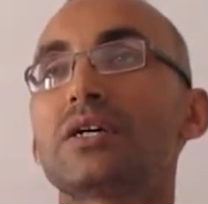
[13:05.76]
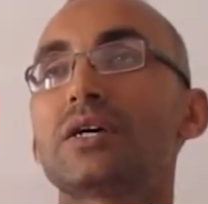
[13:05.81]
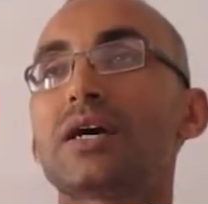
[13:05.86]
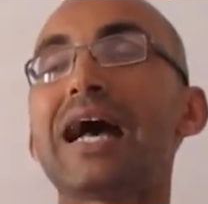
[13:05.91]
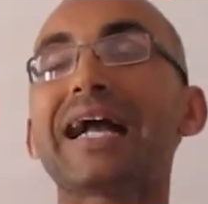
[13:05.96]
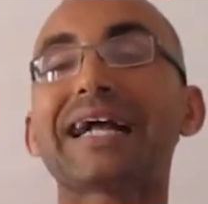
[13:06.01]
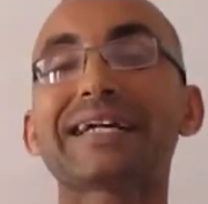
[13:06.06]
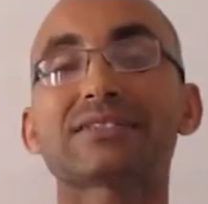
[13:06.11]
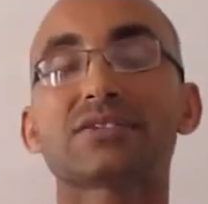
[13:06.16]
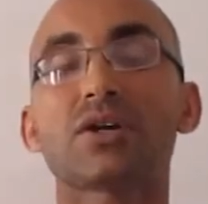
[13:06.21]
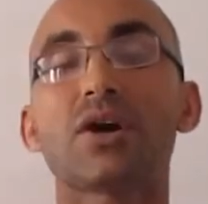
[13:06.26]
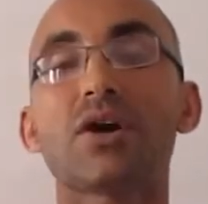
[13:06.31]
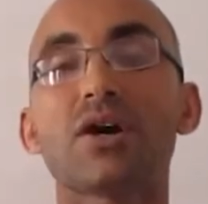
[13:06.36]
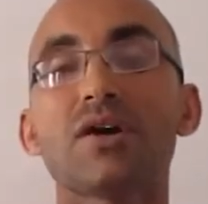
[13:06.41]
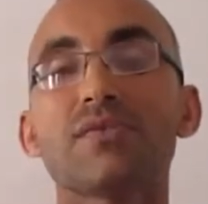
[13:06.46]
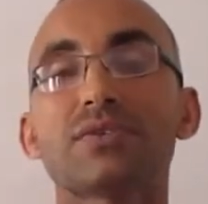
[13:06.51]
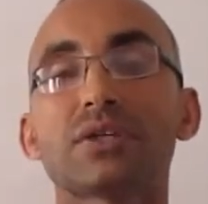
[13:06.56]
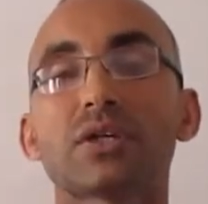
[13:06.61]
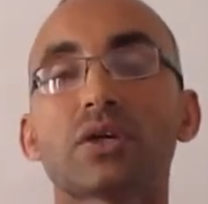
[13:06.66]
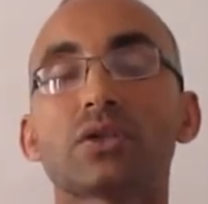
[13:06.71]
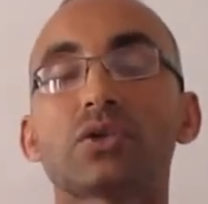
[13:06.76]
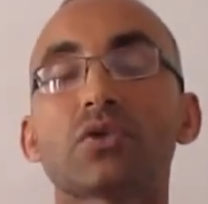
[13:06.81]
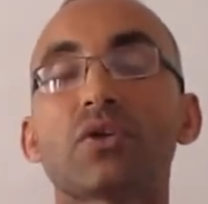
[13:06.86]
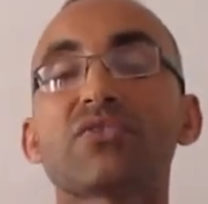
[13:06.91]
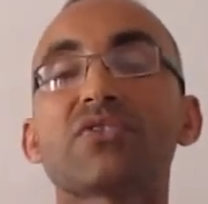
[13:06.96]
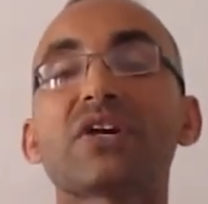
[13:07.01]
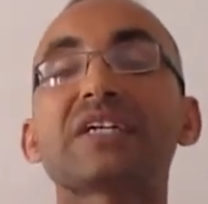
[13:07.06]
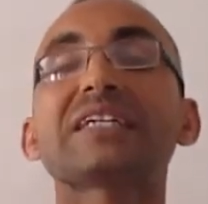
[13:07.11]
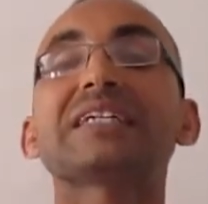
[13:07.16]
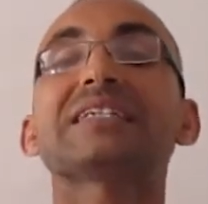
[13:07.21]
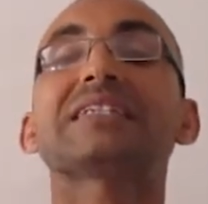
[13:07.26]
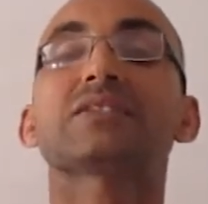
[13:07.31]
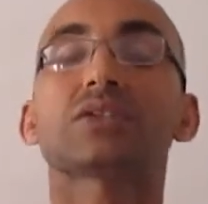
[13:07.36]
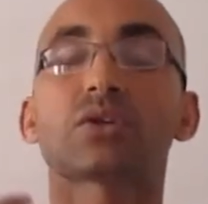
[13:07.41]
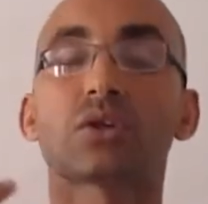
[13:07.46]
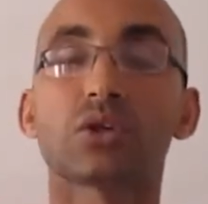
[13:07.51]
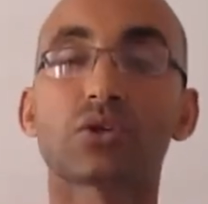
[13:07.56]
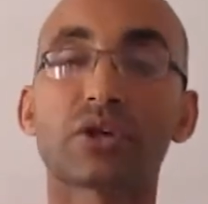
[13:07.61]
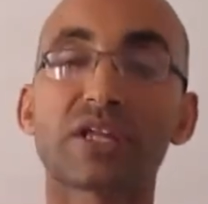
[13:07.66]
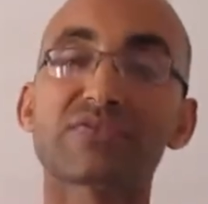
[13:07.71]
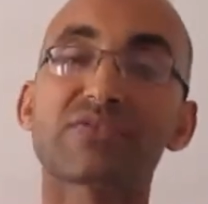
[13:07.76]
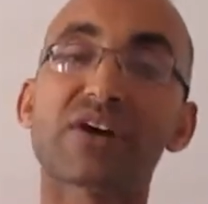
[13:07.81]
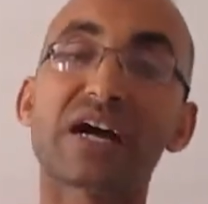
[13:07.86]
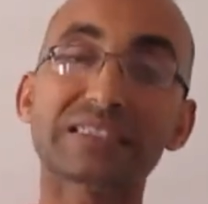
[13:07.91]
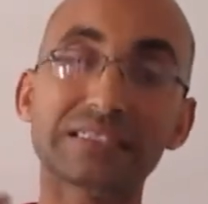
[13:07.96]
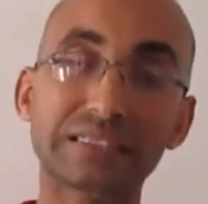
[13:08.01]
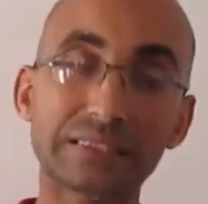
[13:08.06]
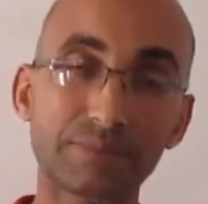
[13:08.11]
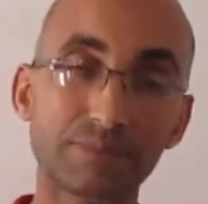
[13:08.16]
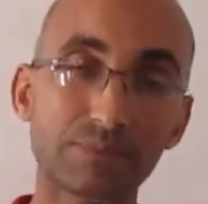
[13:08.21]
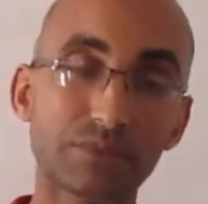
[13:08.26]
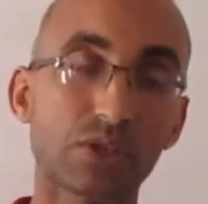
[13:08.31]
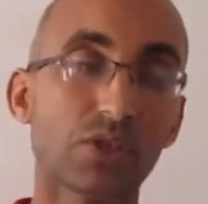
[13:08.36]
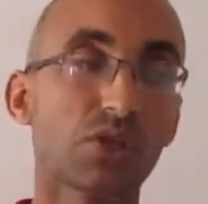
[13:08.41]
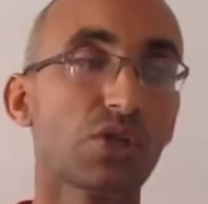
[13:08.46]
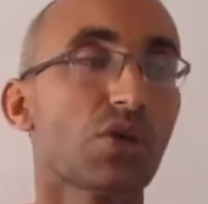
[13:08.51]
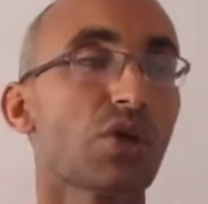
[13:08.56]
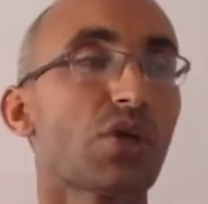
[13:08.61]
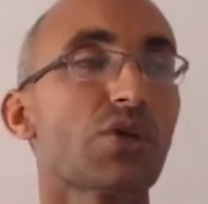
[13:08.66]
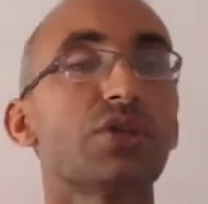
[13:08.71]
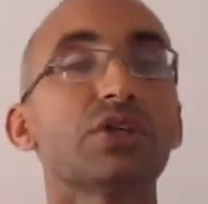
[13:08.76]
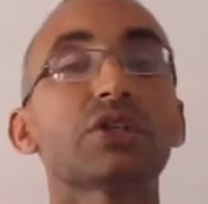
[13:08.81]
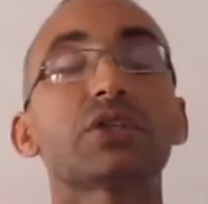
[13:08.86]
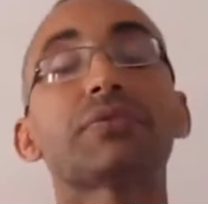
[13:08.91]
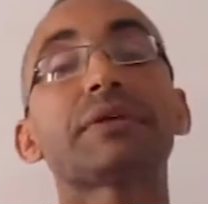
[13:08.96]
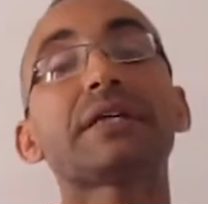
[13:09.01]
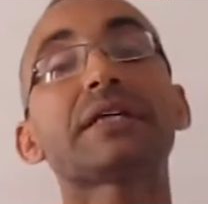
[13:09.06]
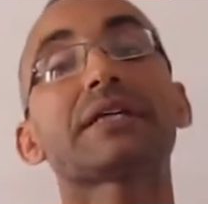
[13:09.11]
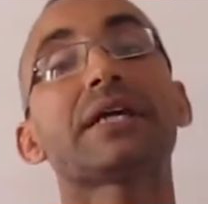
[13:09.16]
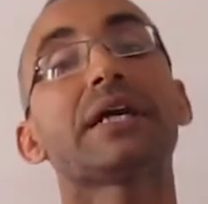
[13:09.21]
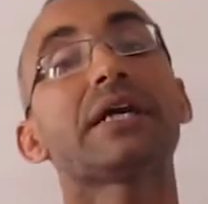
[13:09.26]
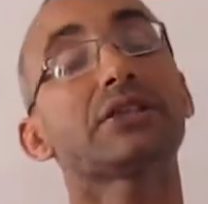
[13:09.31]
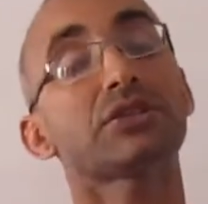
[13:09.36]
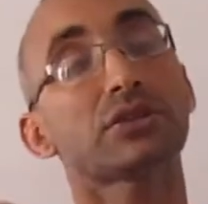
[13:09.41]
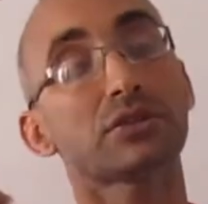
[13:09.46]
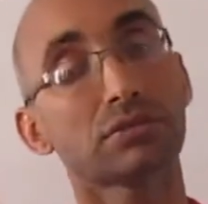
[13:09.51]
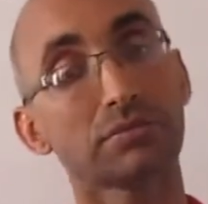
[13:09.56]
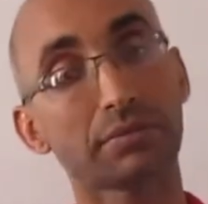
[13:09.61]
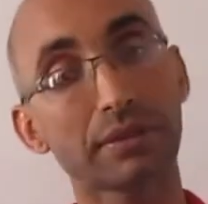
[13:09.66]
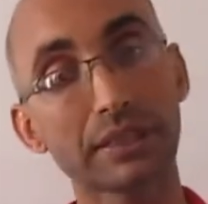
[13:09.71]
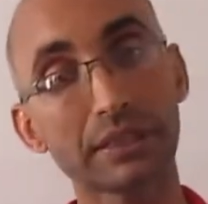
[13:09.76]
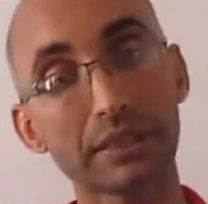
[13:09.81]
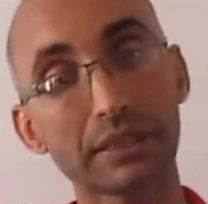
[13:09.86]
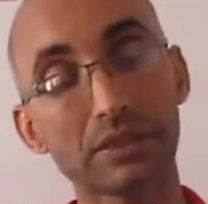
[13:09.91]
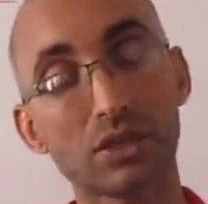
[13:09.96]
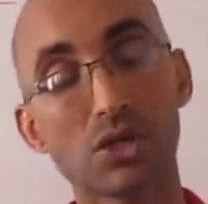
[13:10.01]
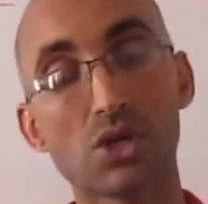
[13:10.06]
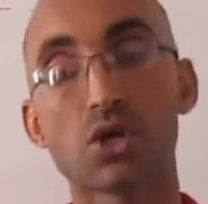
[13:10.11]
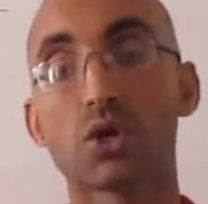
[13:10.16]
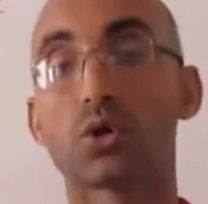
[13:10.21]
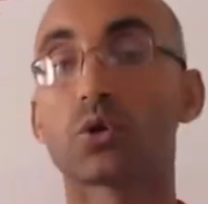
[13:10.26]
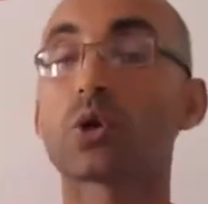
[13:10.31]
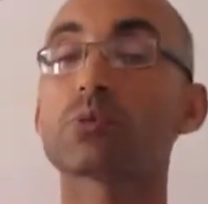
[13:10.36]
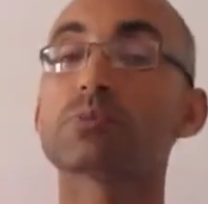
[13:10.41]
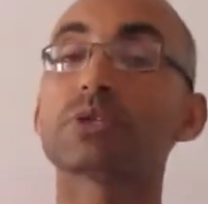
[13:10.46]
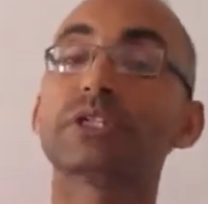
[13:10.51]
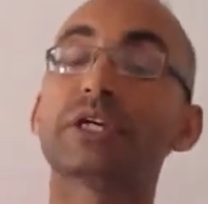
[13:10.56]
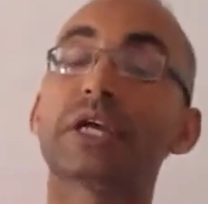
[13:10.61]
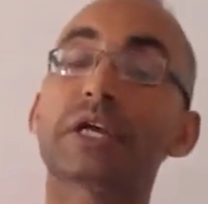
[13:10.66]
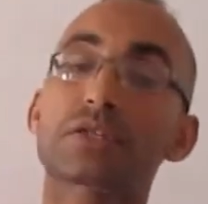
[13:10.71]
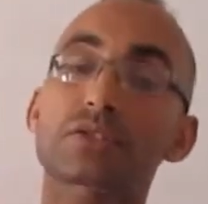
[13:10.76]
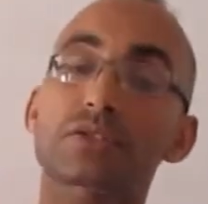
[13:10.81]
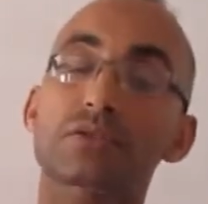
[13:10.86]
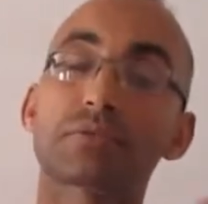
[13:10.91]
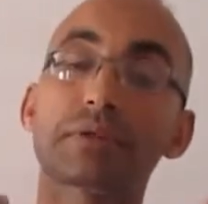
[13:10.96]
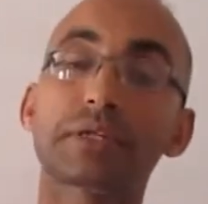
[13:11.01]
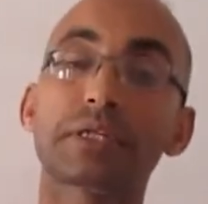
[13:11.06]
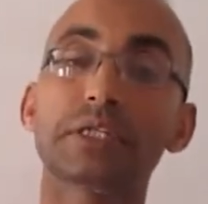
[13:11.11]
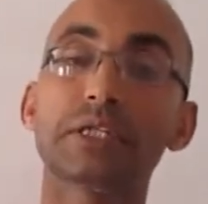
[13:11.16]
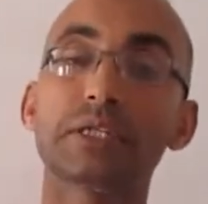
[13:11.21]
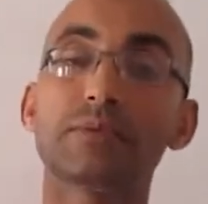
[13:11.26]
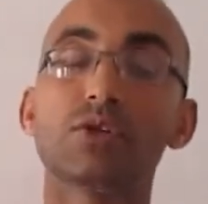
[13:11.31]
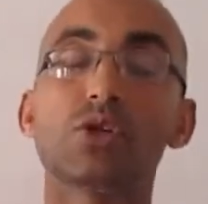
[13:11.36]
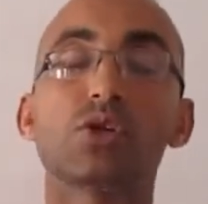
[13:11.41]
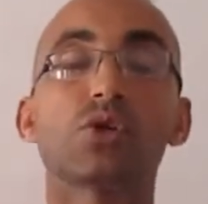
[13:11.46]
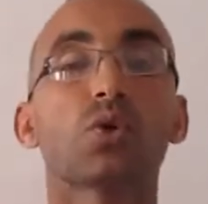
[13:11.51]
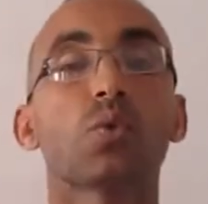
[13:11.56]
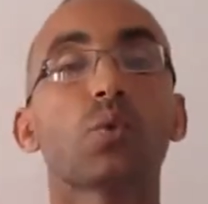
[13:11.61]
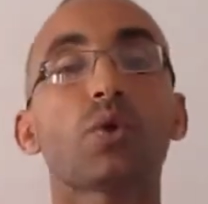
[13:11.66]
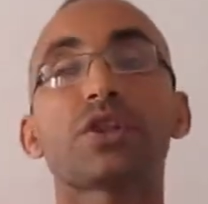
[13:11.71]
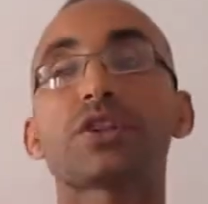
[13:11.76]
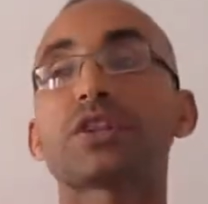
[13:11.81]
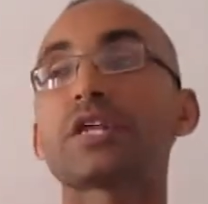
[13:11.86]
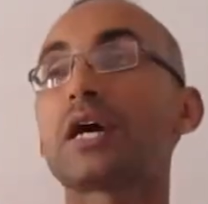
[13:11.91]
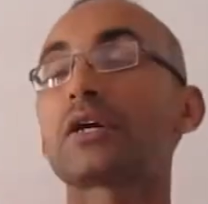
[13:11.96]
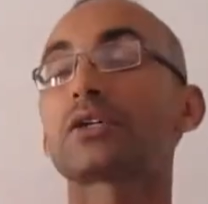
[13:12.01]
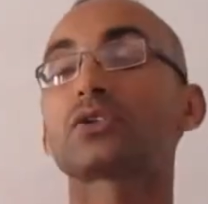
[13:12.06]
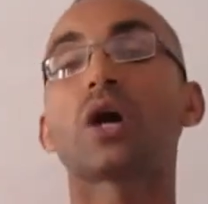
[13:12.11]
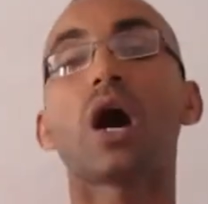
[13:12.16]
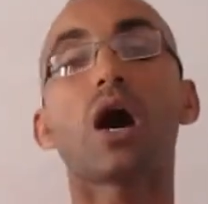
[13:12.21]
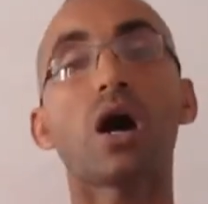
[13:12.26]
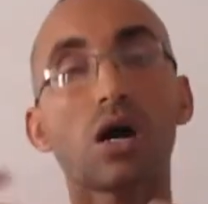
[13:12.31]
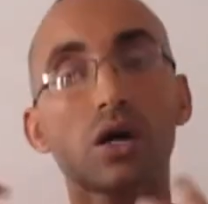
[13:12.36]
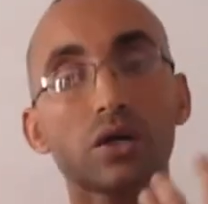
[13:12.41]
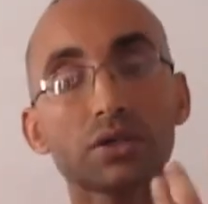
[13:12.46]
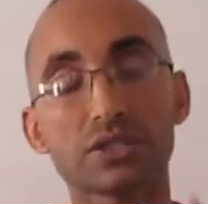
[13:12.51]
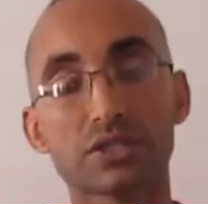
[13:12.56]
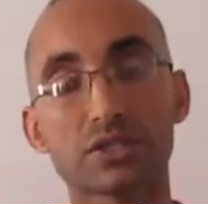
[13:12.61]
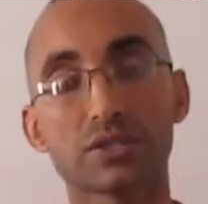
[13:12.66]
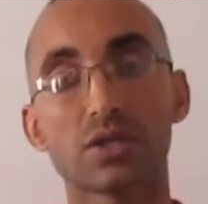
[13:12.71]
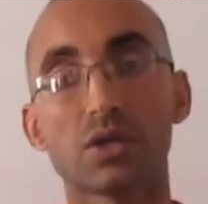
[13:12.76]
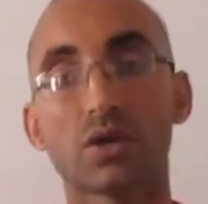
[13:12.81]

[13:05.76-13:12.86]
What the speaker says: act of glorifying the Greek history, Roman history, with their gods,